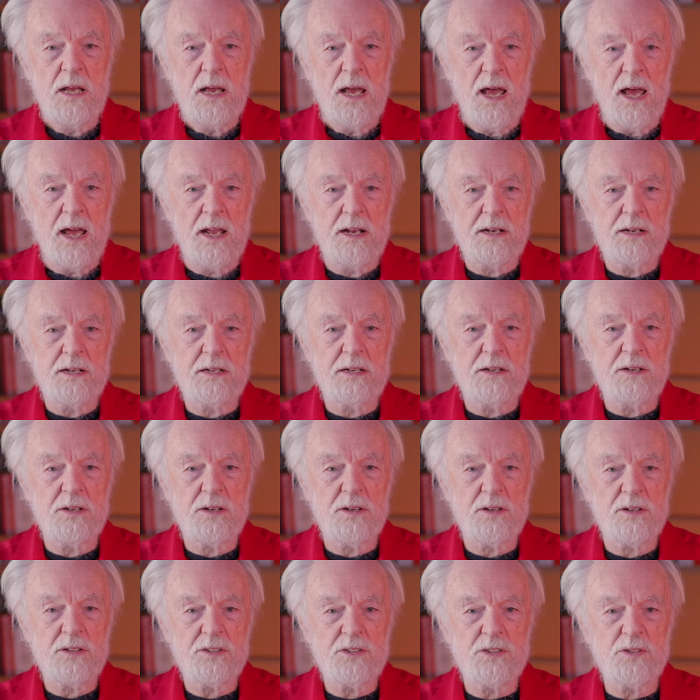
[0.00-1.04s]

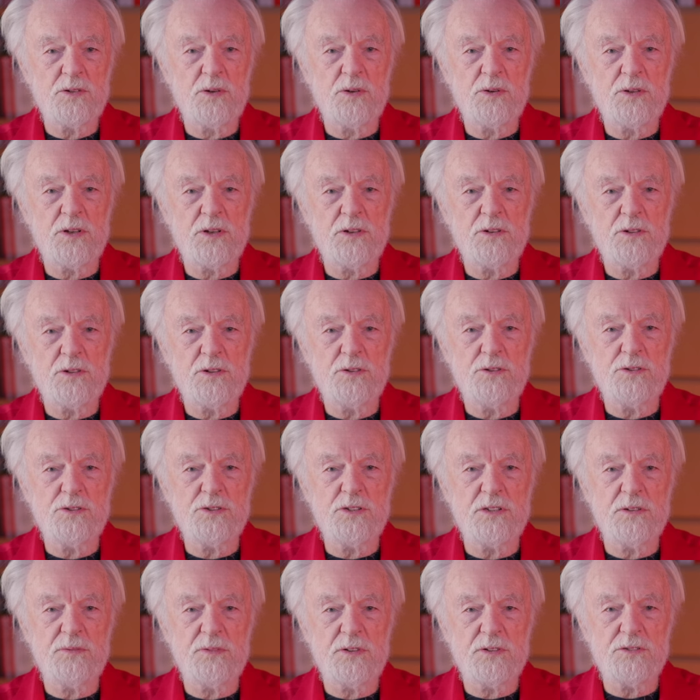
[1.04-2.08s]
and saw the
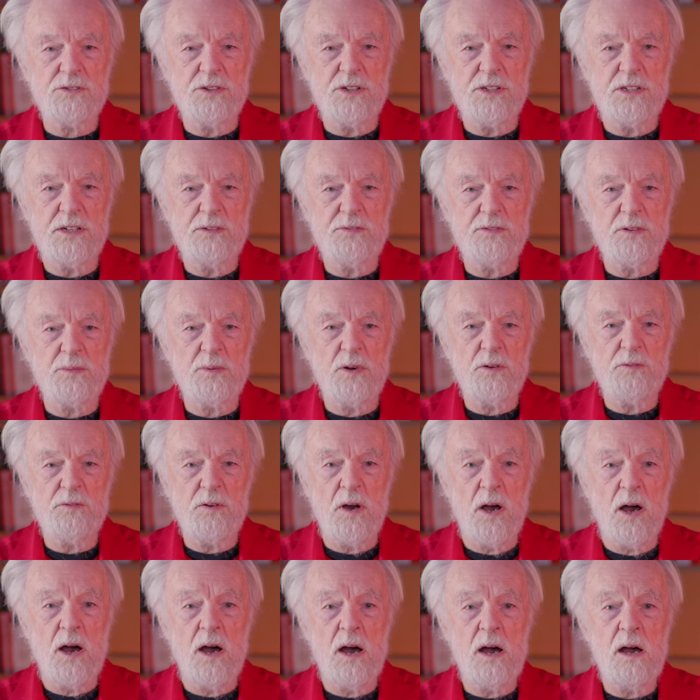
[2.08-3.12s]
conclusion of the treaty from
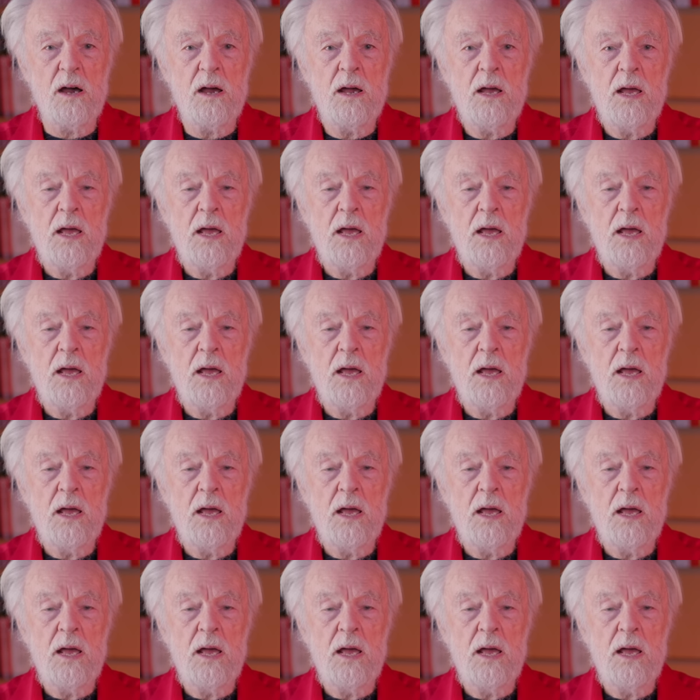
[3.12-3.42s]
afar.